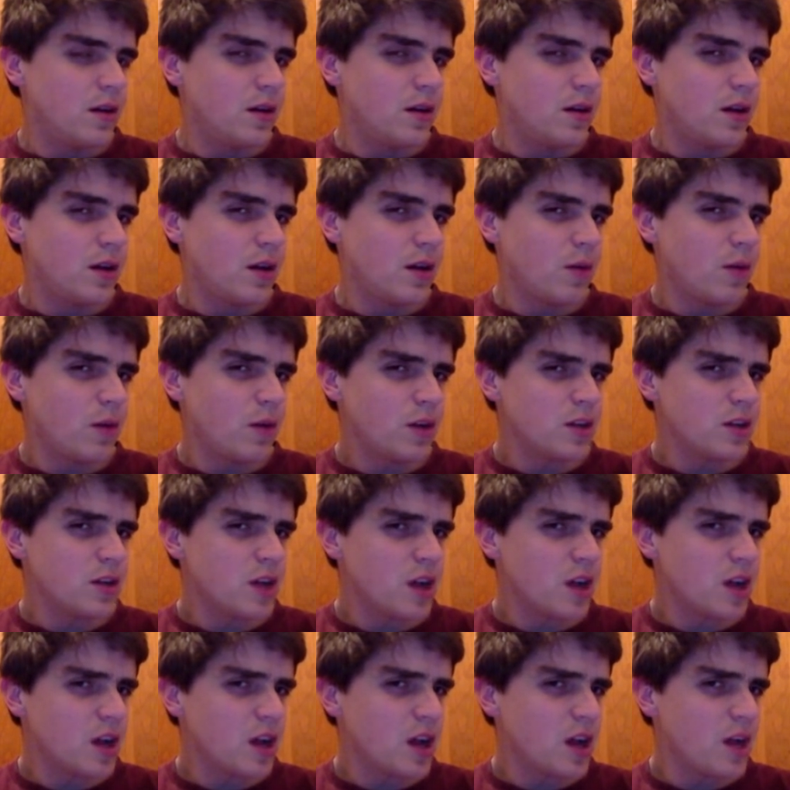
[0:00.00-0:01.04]
I want to
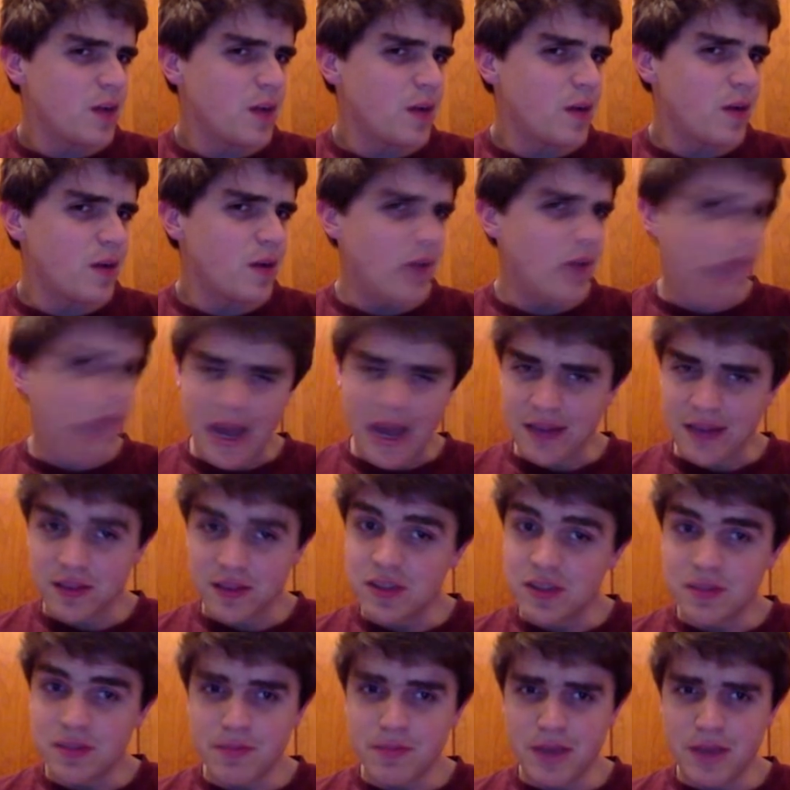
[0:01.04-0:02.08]
talk about
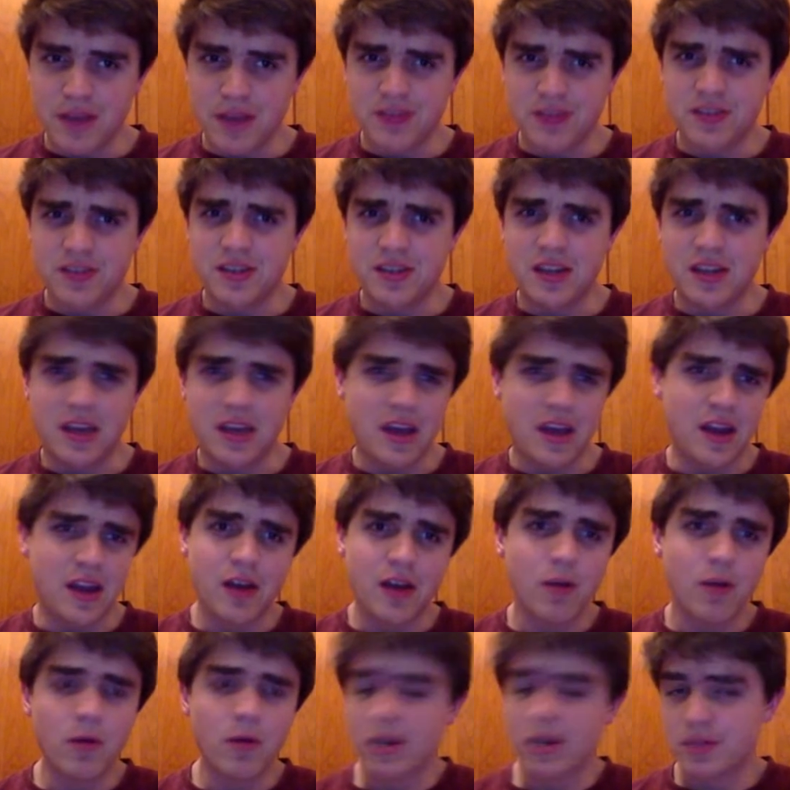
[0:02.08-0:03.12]
acids and bases today, and I
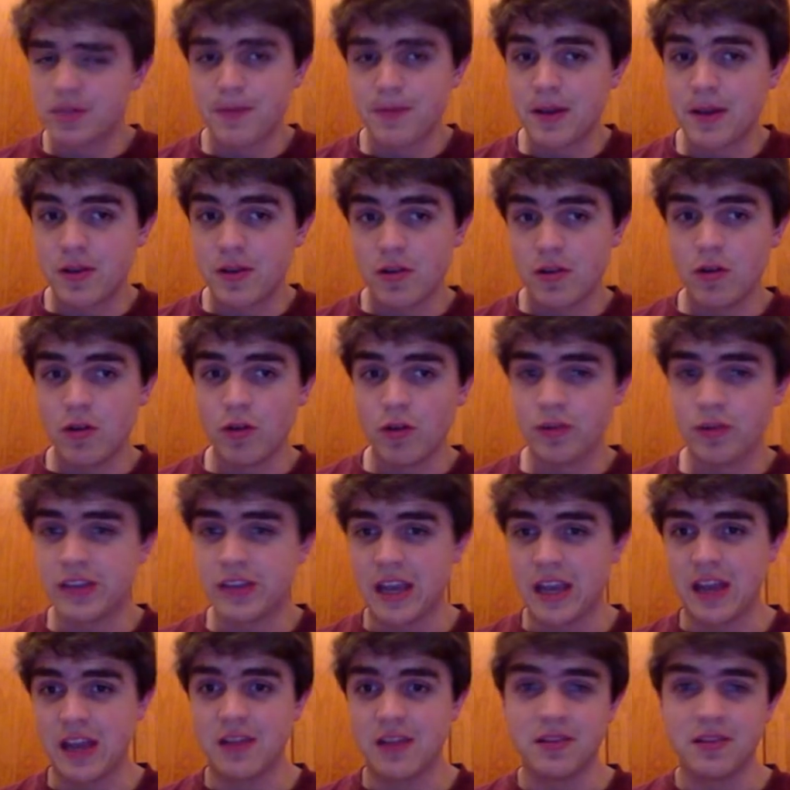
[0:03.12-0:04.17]
don't want to spend your whole
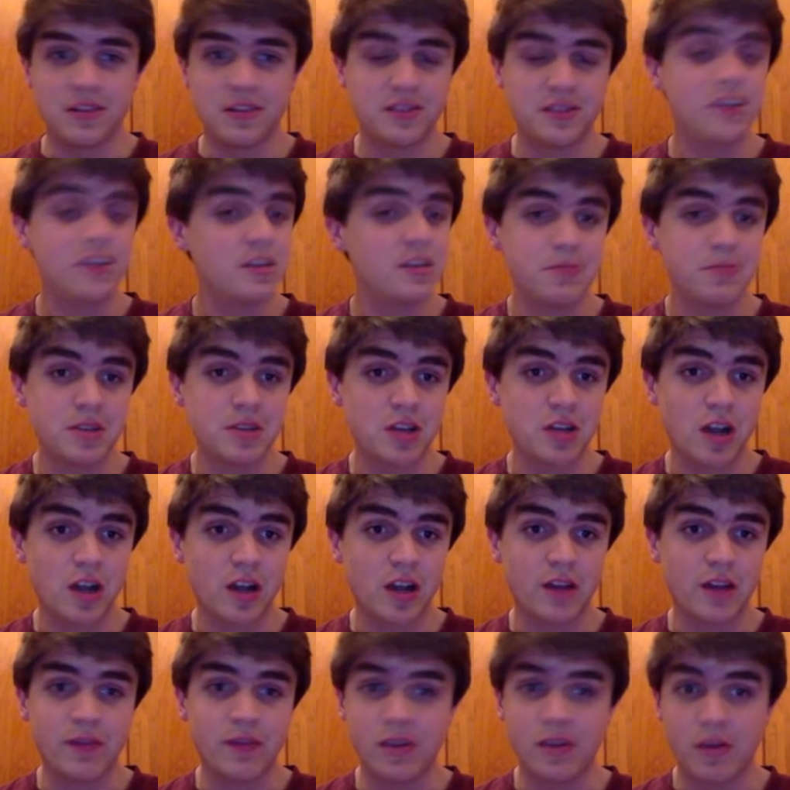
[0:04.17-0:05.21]
day listening to me talk
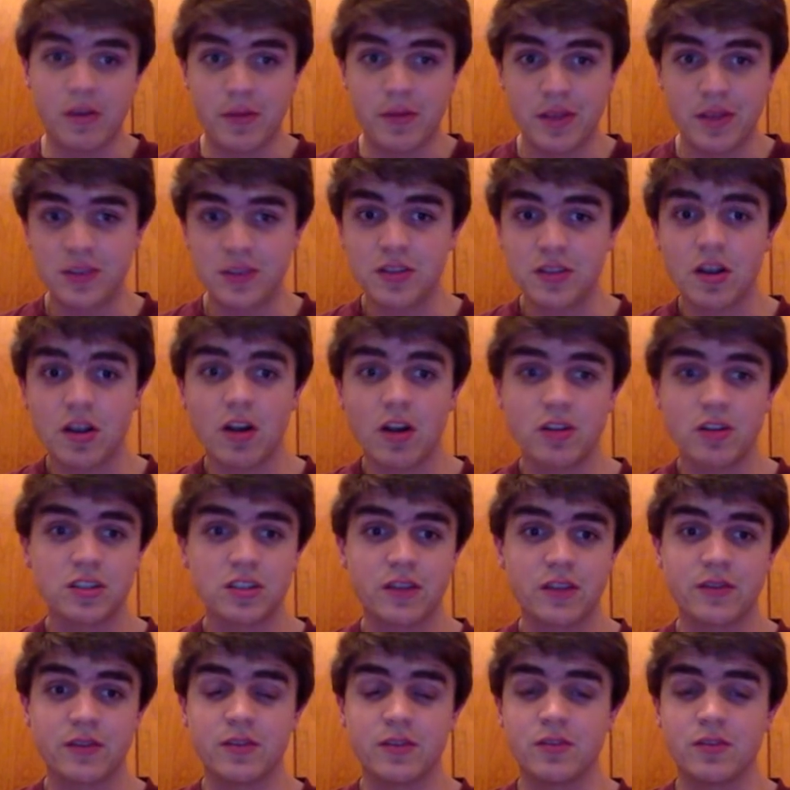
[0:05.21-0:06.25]
on a video. I mean, this is hard
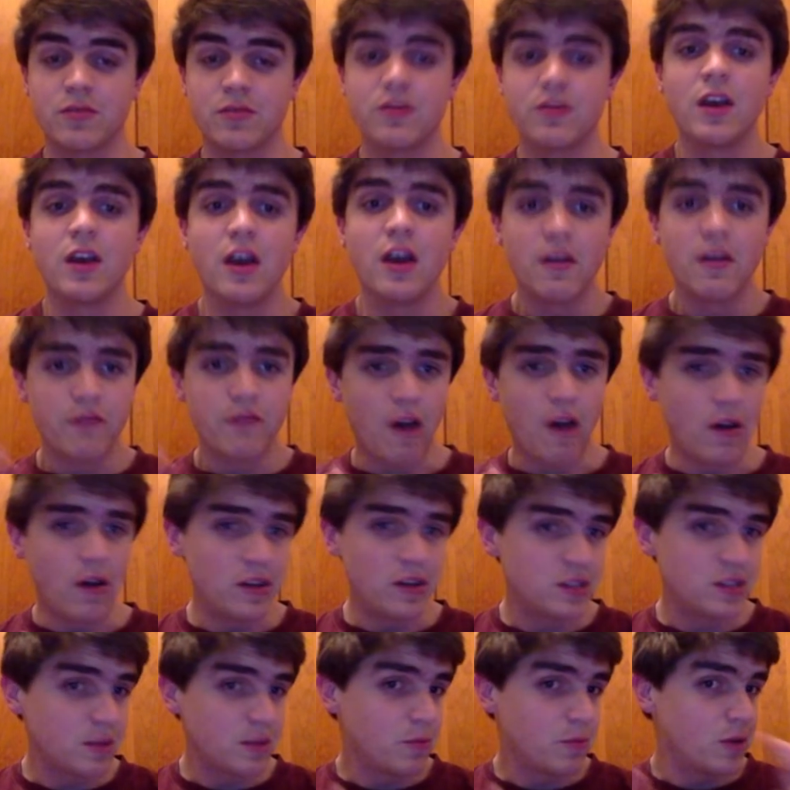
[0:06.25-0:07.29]
stuff to do.
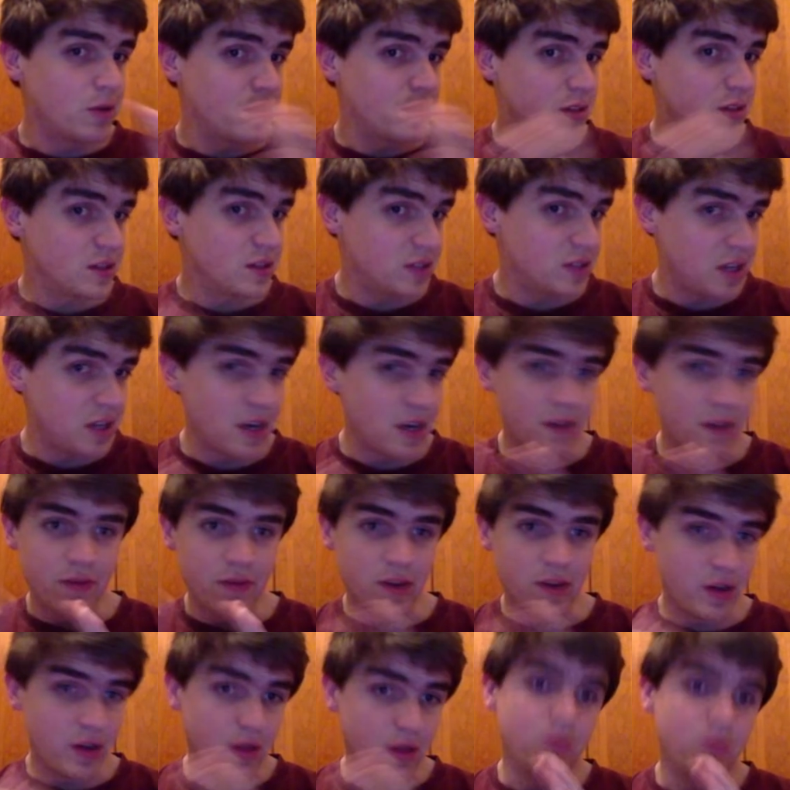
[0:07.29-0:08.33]
Following someone listening on a
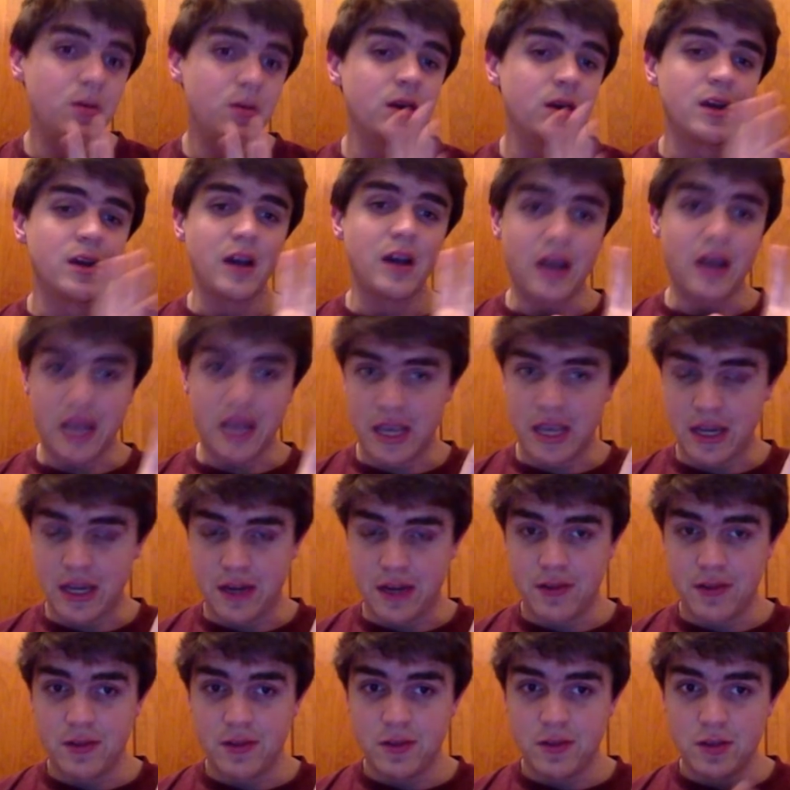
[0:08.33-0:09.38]
video, I get
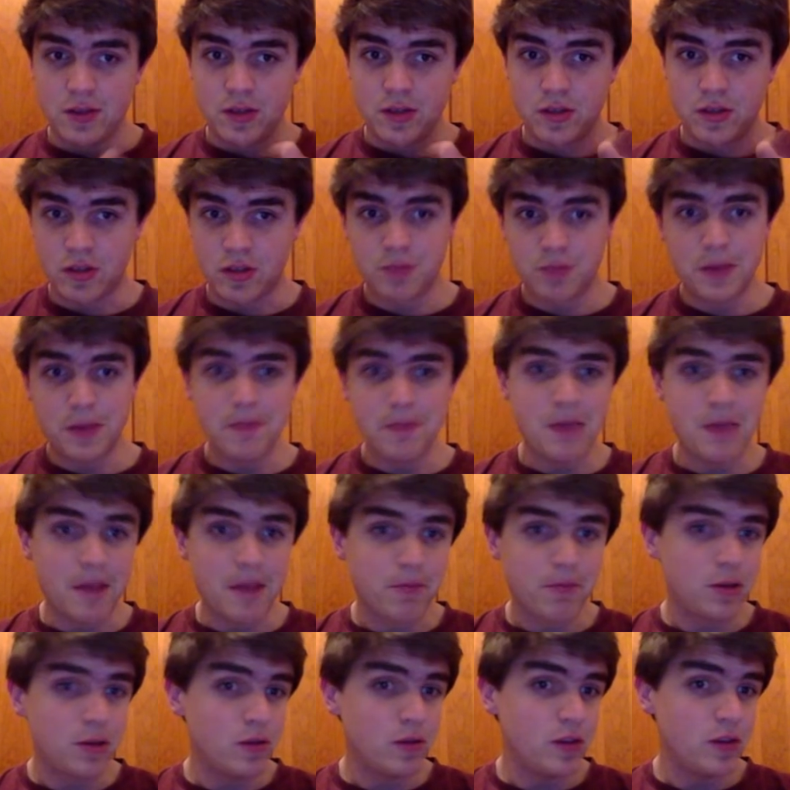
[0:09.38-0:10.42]
it. So speed me
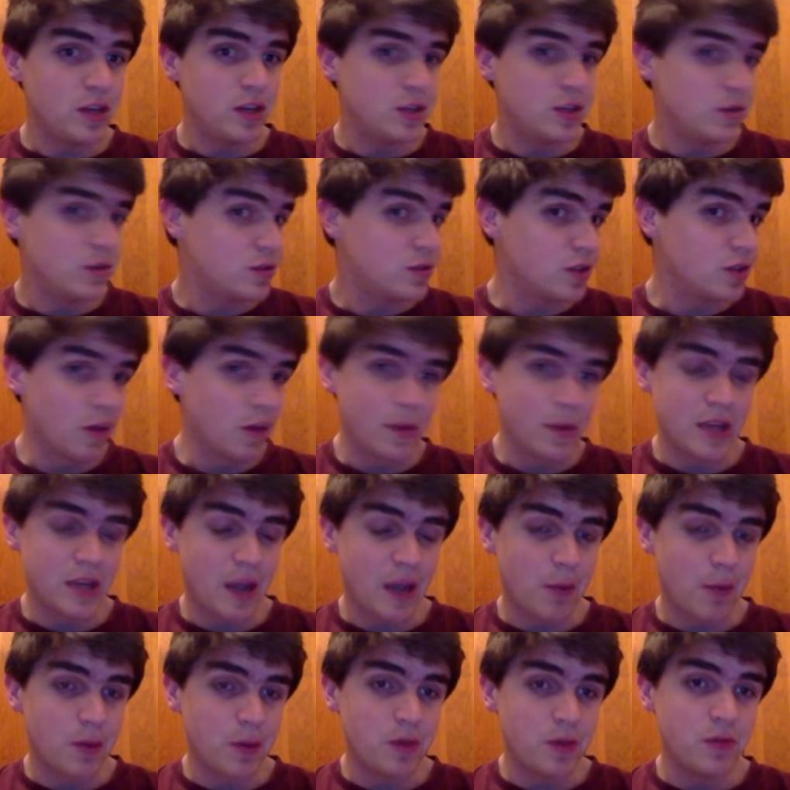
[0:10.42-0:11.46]
up when you need to, slow me
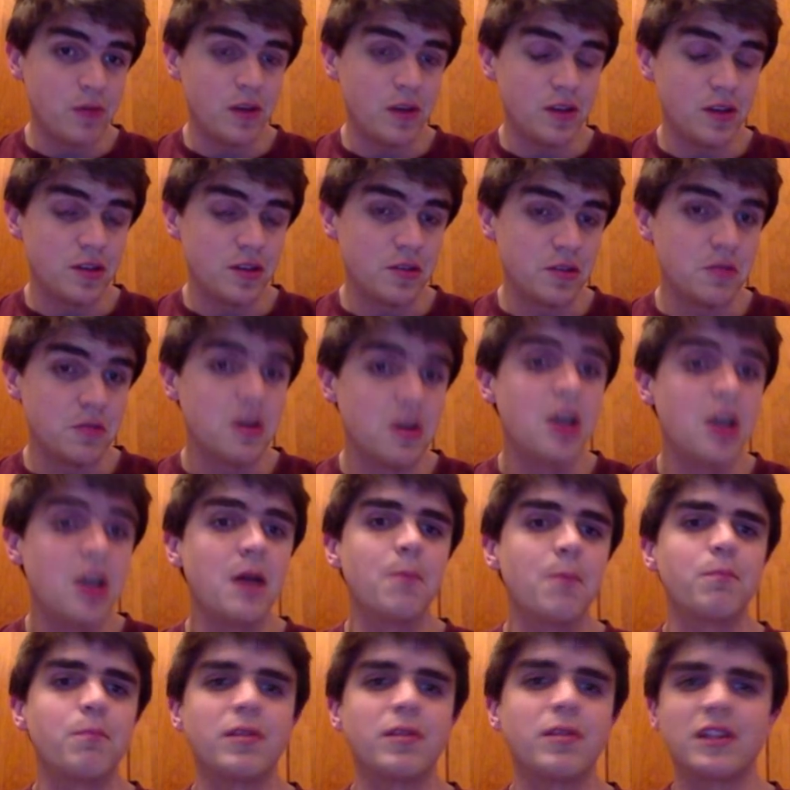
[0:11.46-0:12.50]
down when you need to,
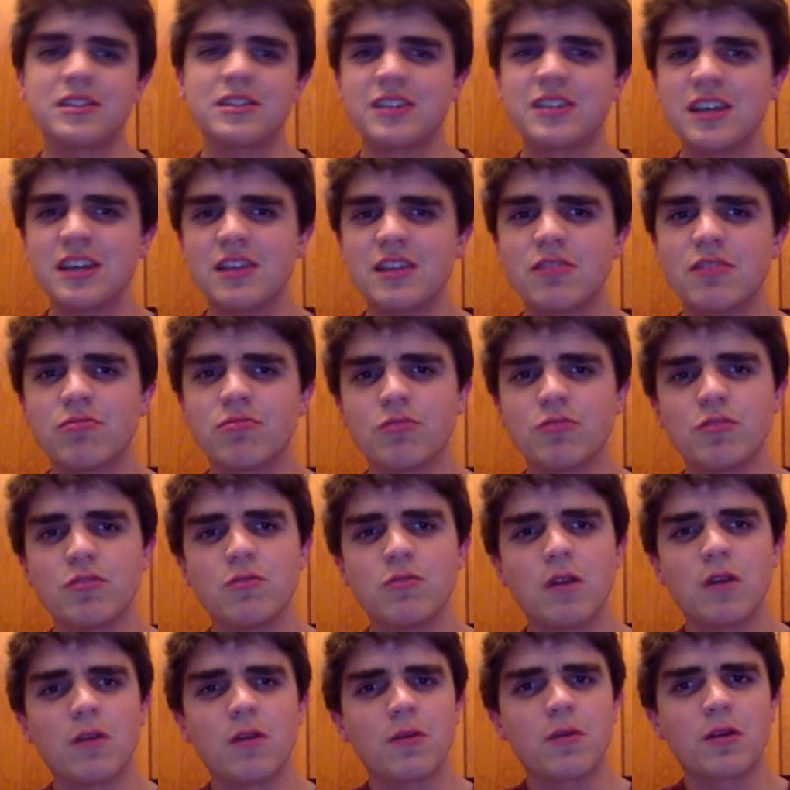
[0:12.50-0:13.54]
but let's get through
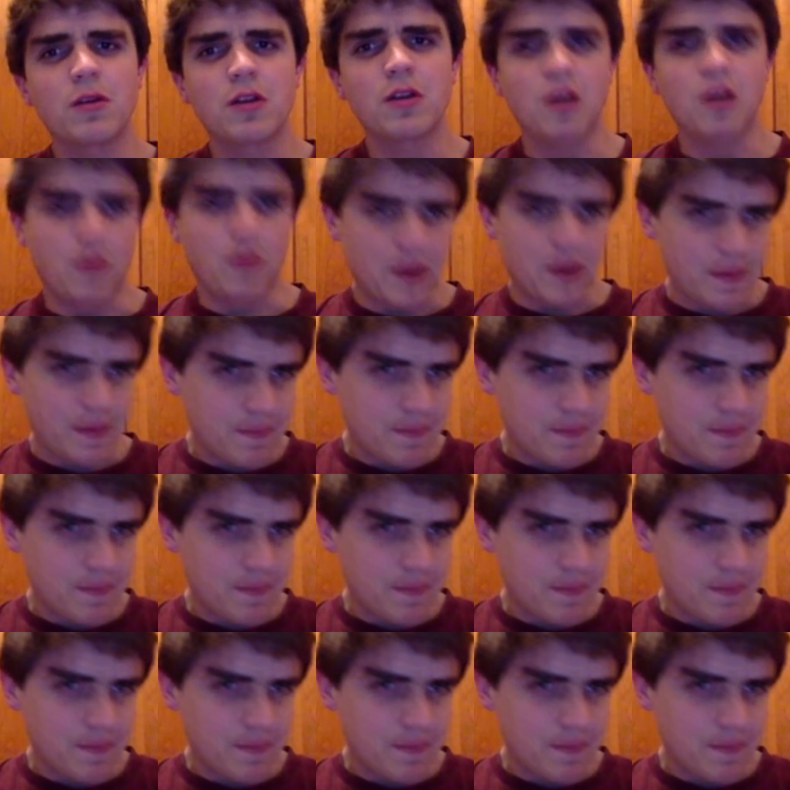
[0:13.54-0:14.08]
where we're going.